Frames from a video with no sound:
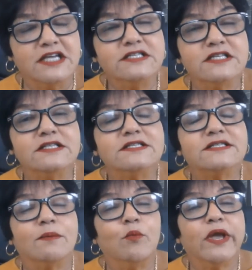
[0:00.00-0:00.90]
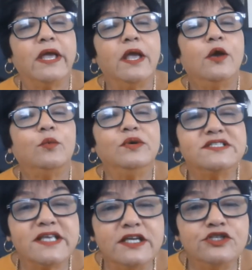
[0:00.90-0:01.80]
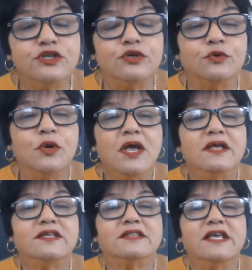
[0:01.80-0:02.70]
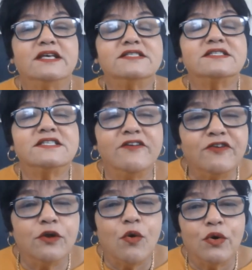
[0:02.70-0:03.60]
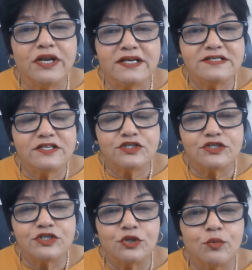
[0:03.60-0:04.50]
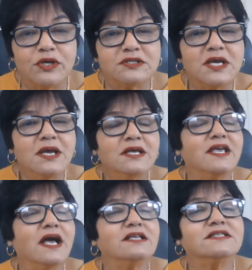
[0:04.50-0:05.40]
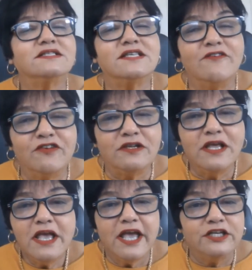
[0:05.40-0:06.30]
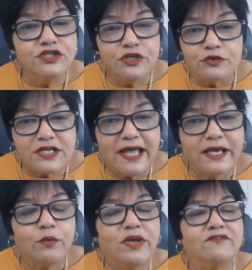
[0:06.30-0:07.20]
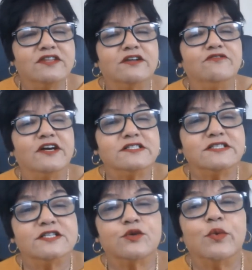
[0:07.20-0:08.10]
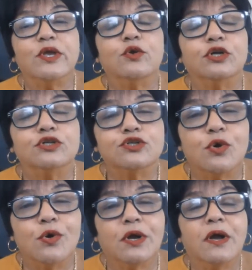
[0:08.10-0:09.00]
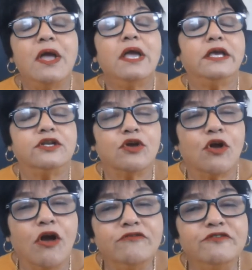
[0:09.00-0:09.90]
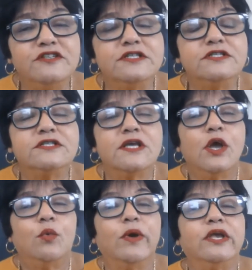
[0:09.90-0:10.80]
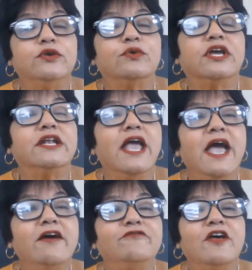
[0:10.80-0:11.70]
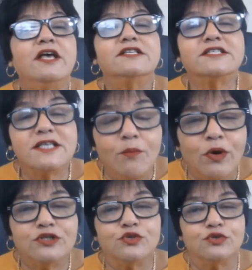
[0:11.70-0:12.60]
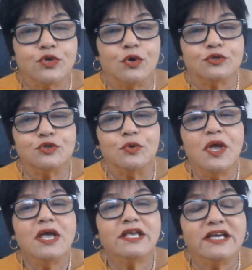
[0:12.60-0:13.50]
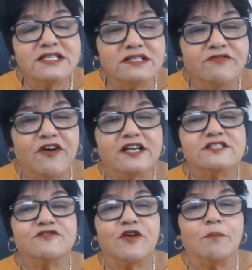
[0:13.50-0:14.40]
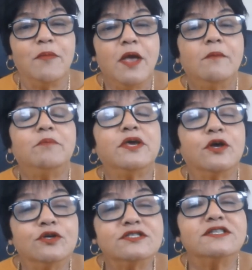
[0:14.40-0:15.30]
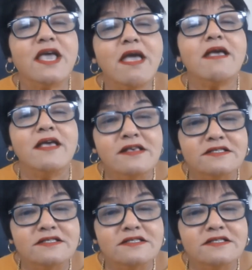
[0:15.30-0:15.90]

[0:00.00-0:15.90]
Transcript: tainted in some way. We say to you that there are several organizations in the world. There are several NGOs, like we have the advice desk, where you can talk in confidence, where you can have someone to talk to, get advice from, because there